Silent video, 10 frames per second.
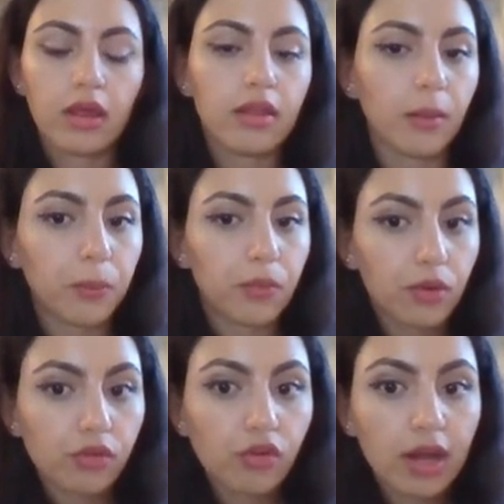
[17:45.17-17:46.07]
The
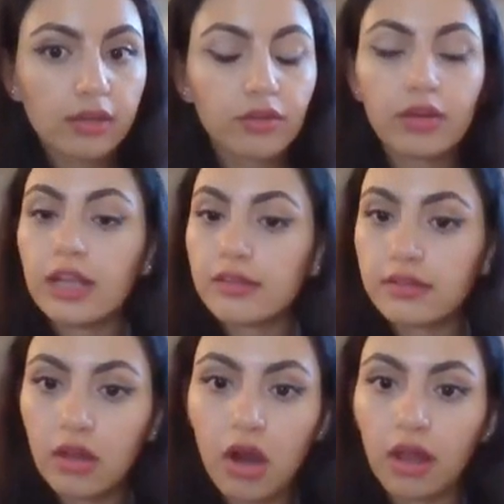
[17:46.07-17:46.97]
protractor is
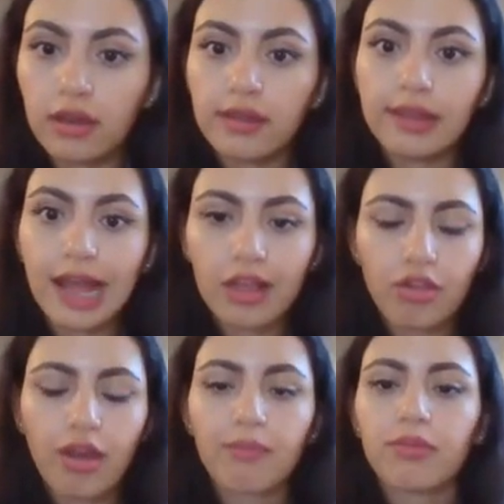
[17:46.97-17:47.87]
gone. That
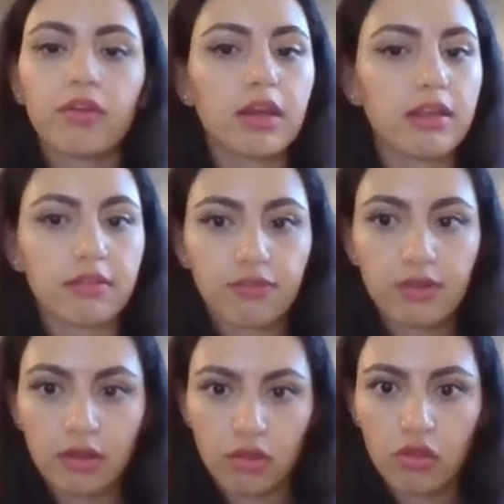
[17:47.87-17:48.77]
chapter is
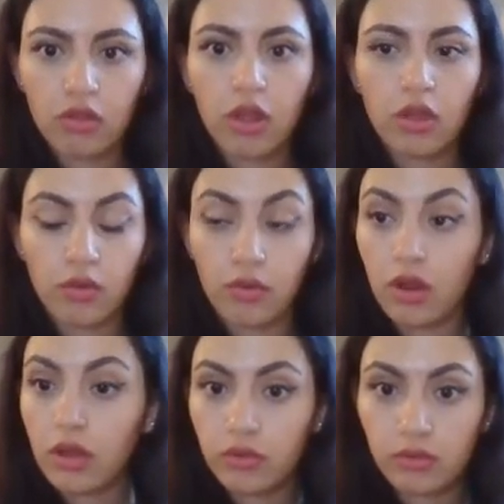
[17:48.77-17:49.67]
finished. You're
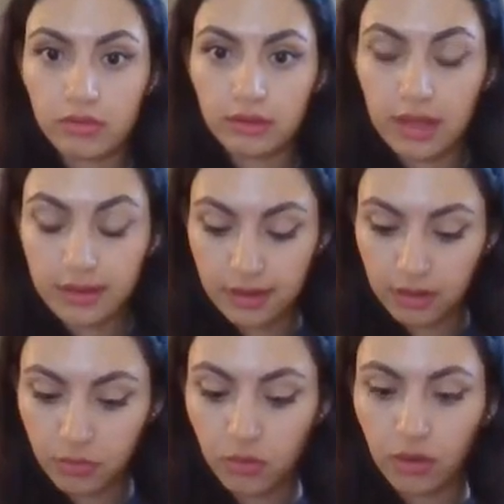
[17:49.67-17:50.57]
not using that
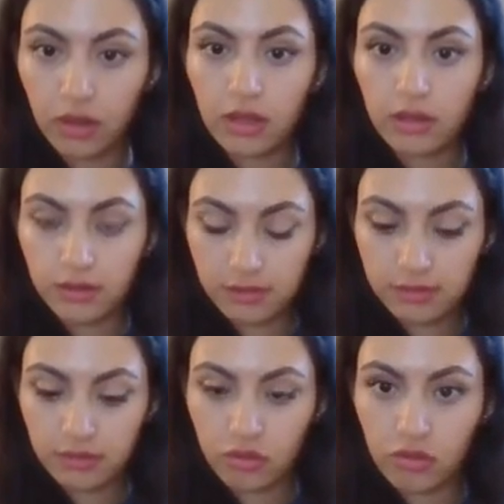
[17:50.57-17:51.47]
anymore. This
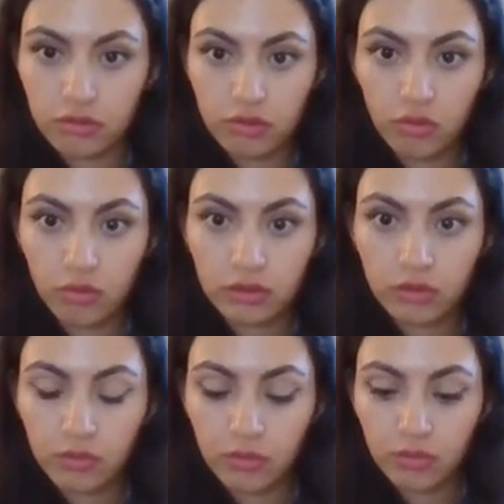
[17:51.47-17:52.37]
is just knowing the
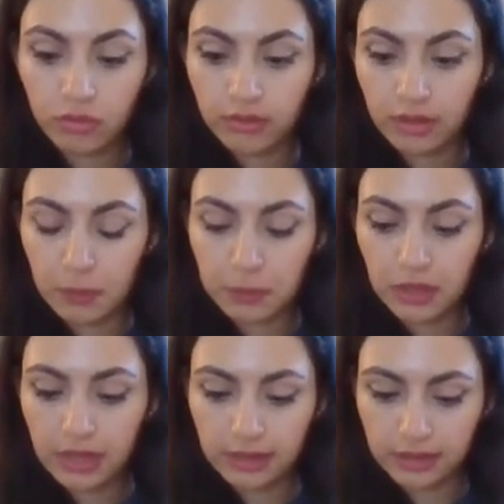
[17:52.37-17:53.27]
rules and
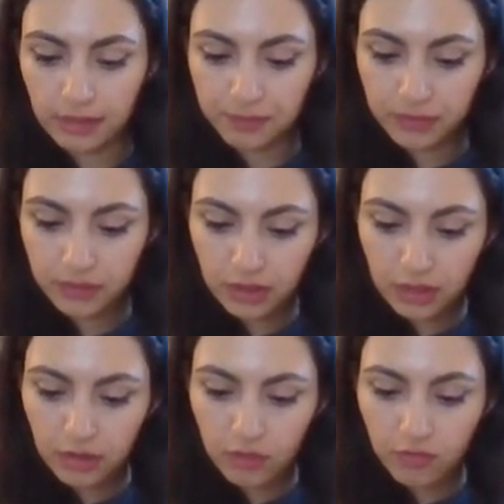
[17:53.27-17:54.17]
applying them.
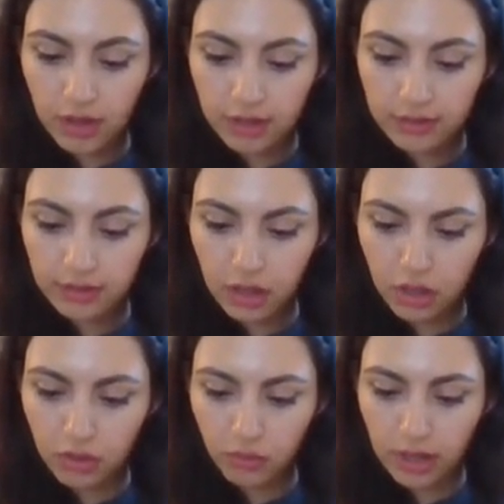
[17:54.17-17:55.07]
Find the
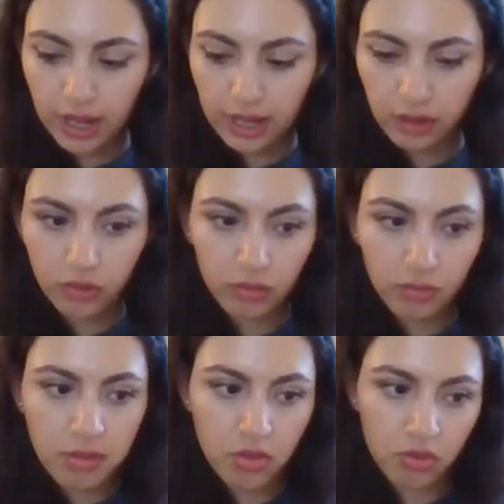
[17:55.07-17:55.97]
unknown angle
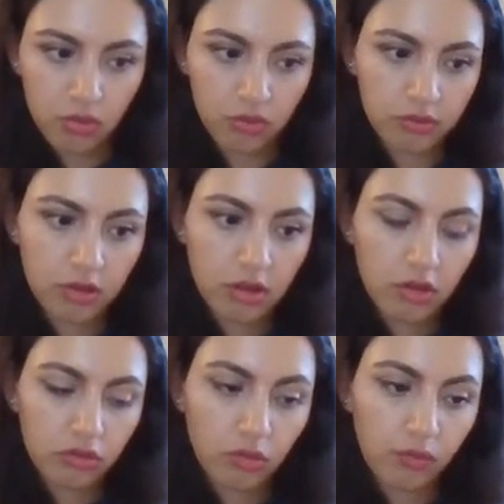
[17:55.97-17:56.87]
measured.
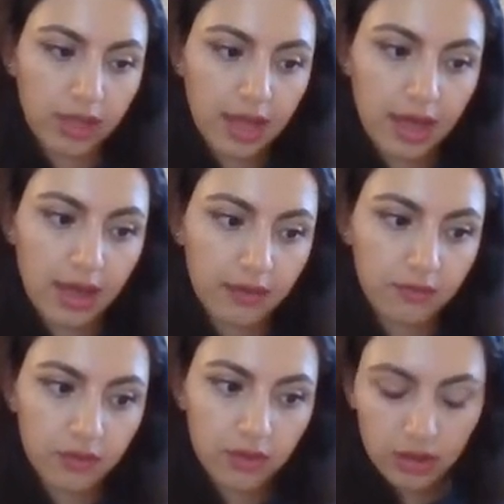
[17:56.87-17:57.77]
So we have
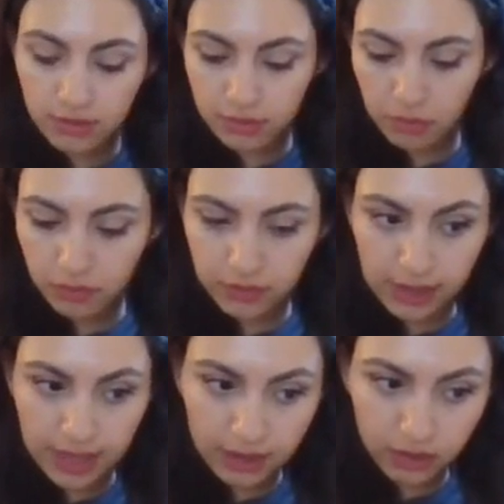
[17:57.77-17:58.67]
some of
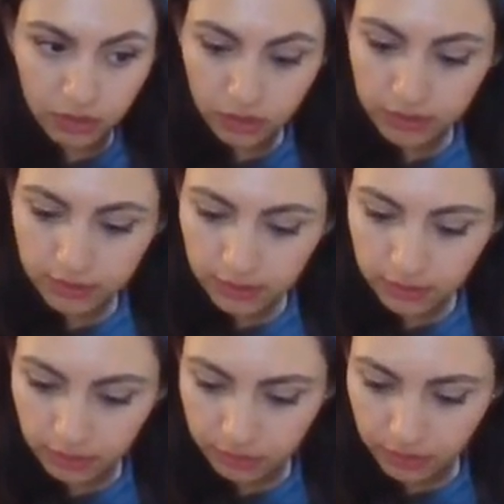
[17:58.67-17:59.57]
the angles.
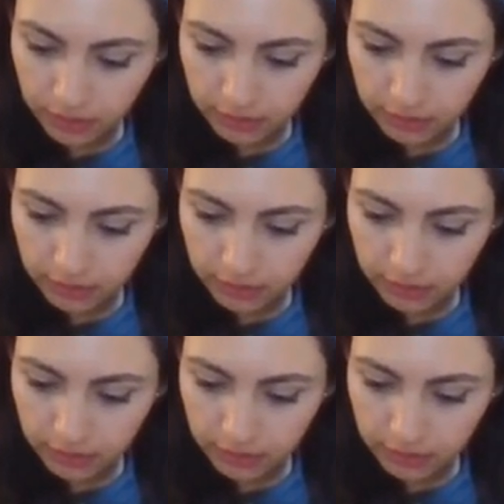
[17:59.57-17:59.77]
This one is